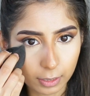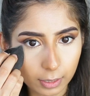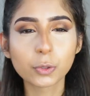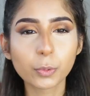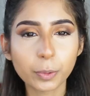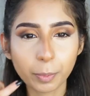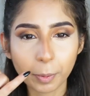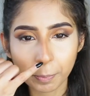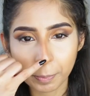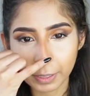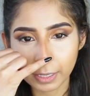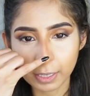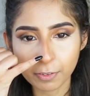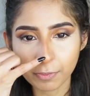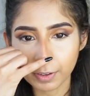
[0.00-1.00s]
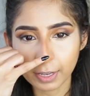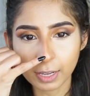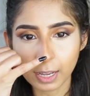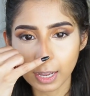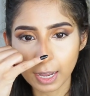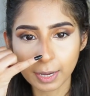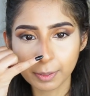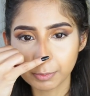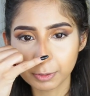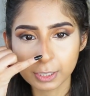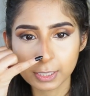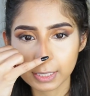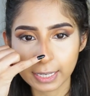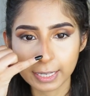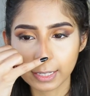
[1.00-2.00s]
So with my pinky finger, I'm
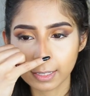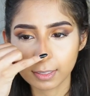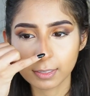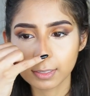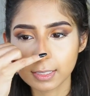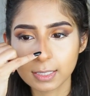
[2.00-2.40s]
just like